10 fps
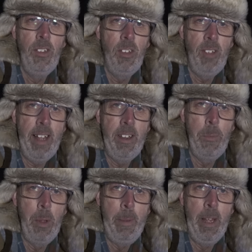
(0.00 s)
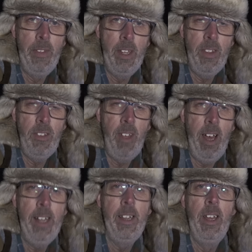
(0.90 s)
so Saturn will be on the other
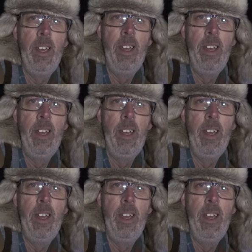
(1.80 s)
side